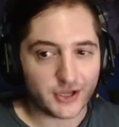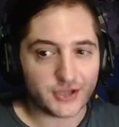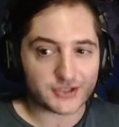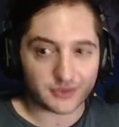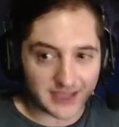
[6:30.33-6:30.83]

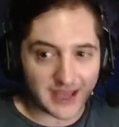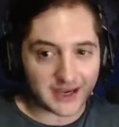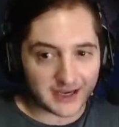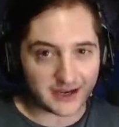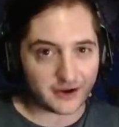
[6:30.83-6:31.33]
So
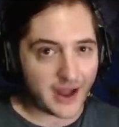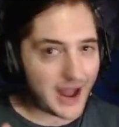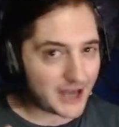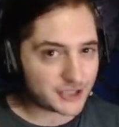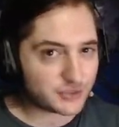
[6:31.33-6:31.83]
getting here
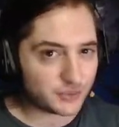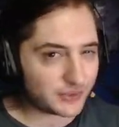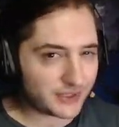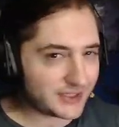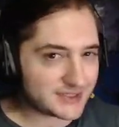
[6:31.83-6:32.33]

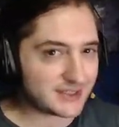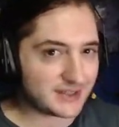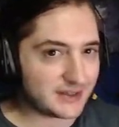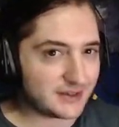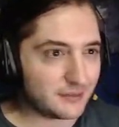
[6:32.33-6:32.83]
actually isn't
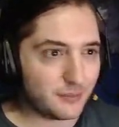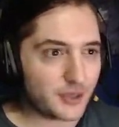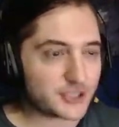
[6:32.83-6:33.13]
much